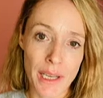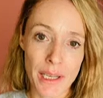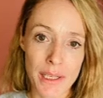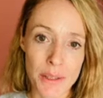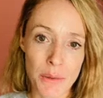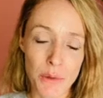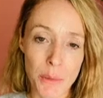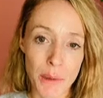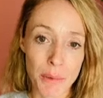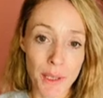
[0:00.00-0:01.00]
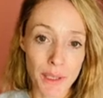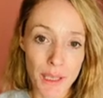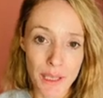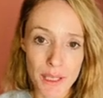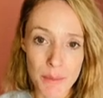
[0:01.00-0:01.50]
as we will be
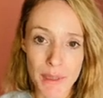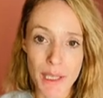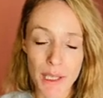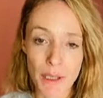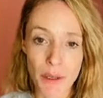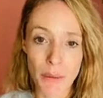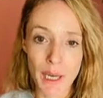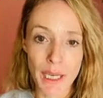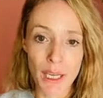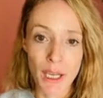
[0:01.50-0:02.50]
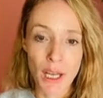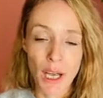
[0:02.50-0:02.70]
breathing in this particular way